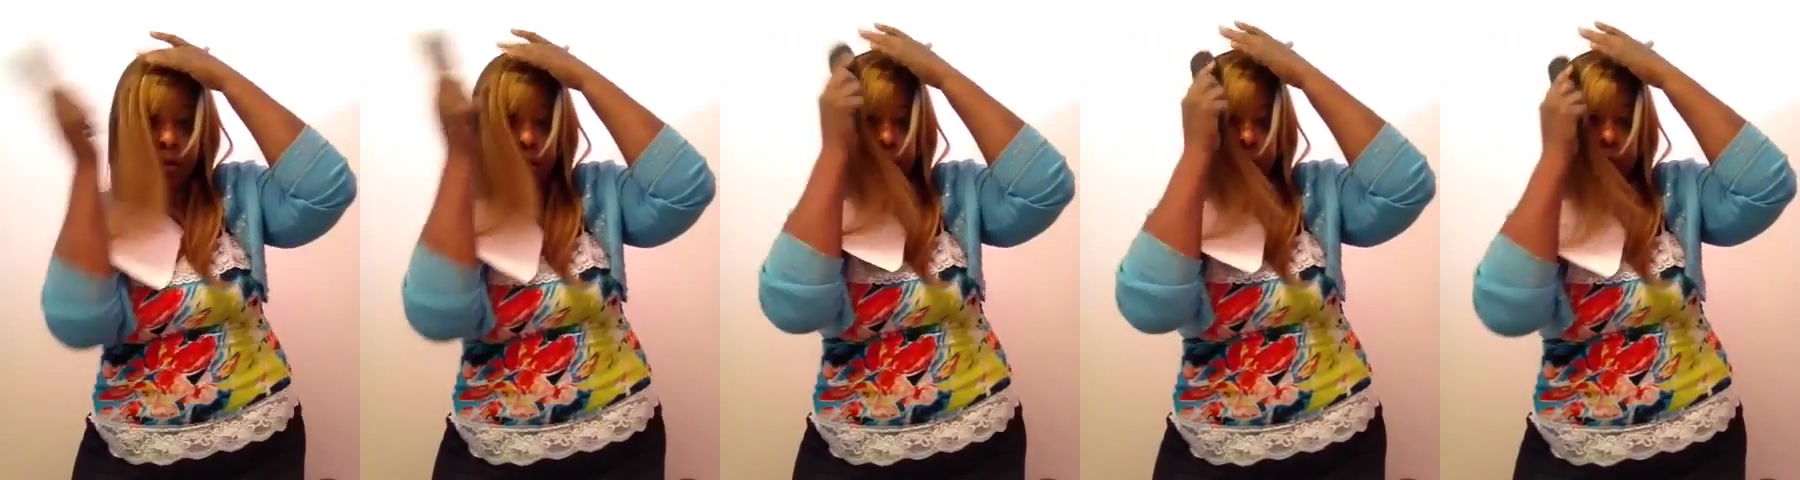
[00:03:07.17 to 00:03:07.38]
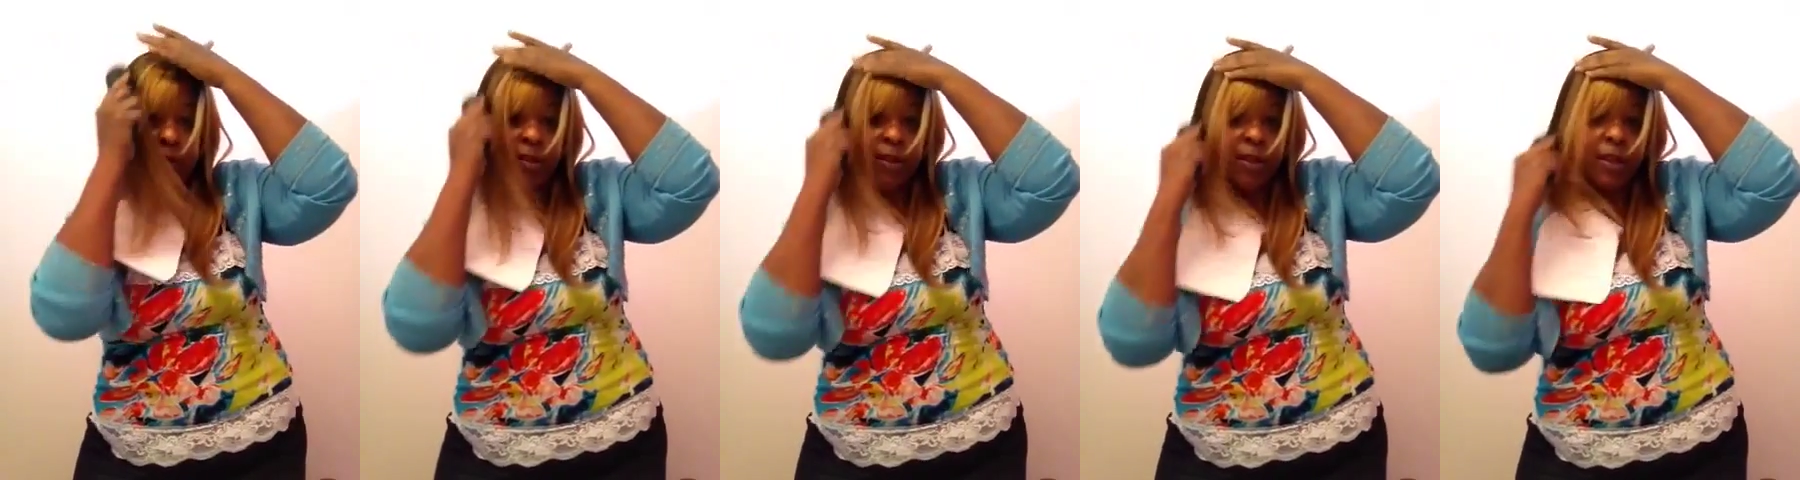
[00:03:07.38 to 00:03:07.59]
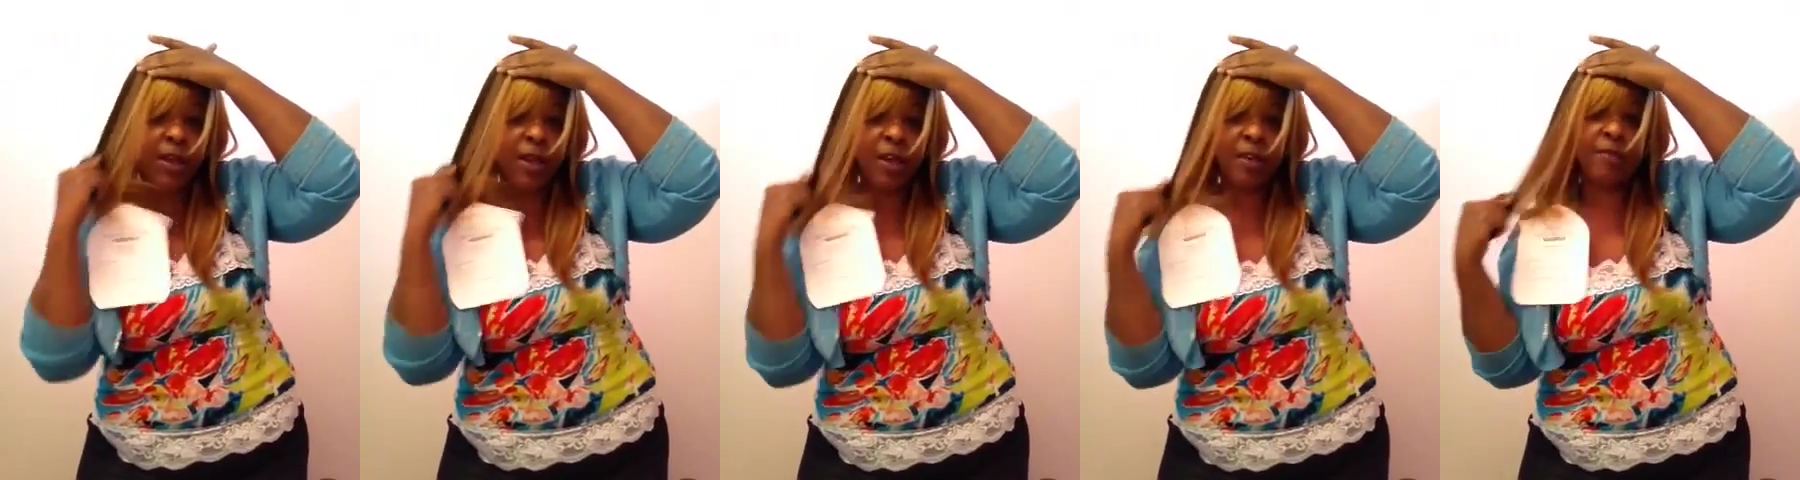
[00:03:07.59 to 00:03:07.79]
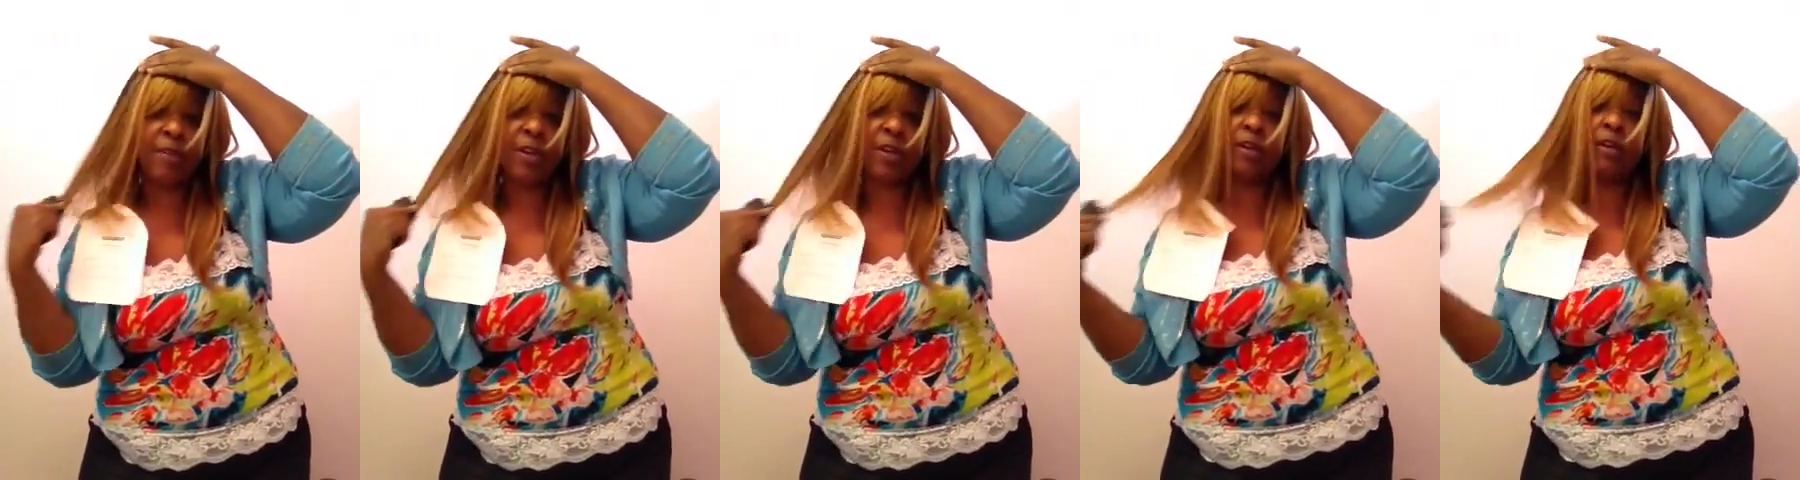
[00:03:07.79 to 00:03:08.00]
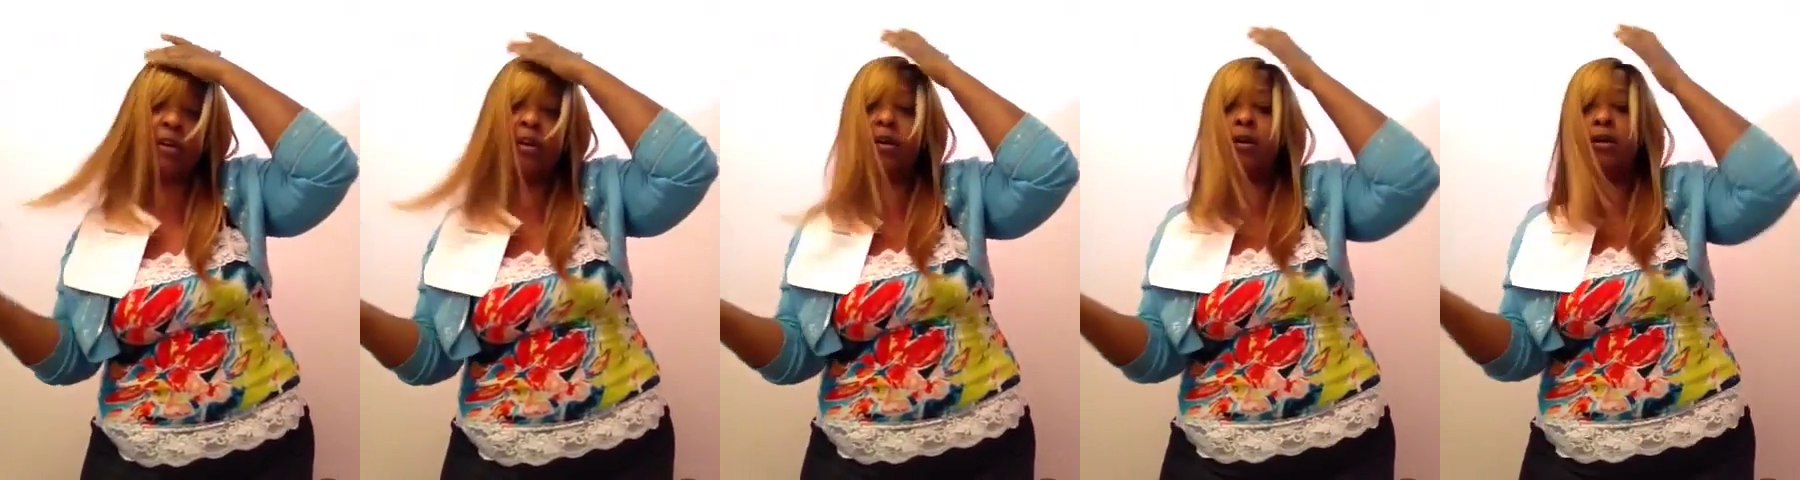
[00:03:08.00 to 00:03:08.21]
See, they have
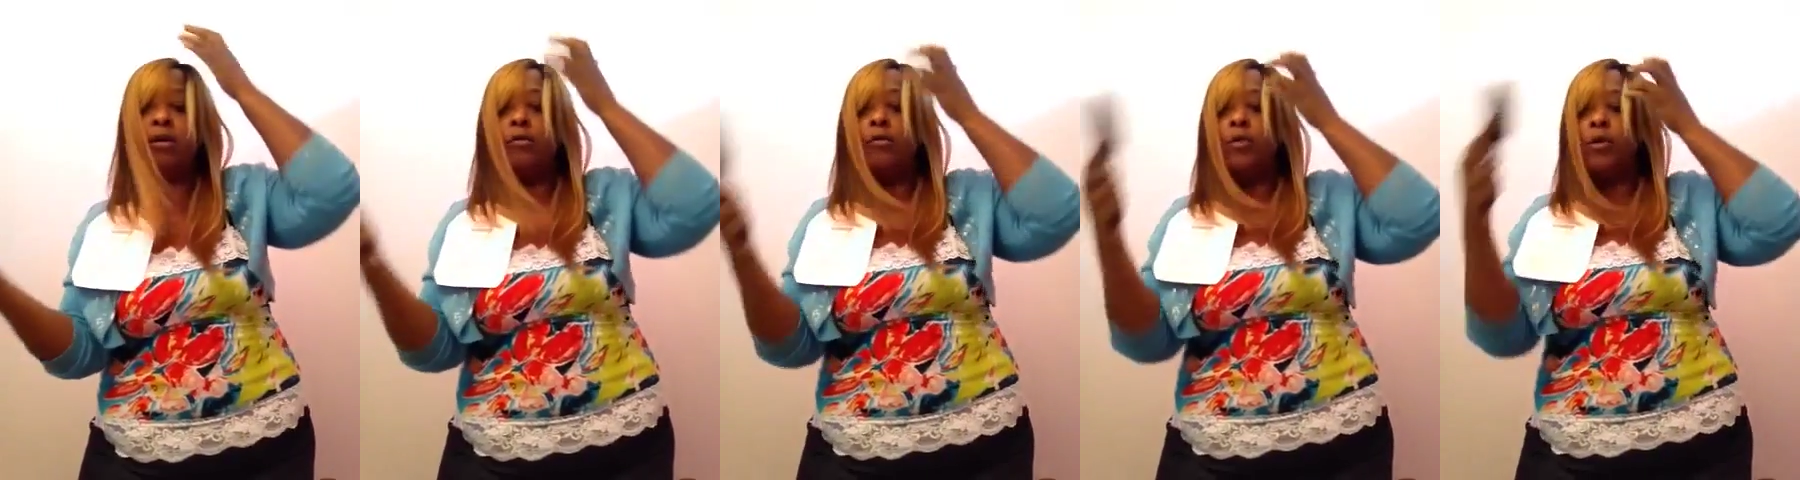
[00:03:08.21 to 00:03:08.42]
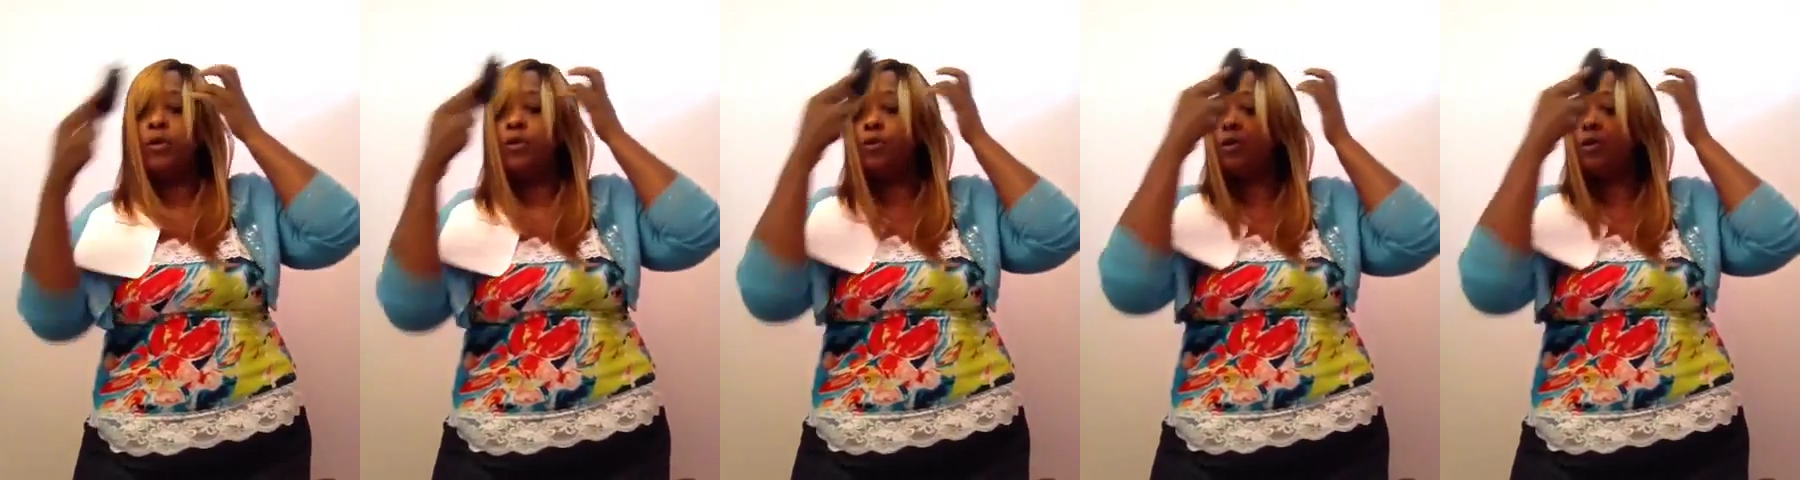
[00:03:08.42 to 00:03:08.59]
it cut where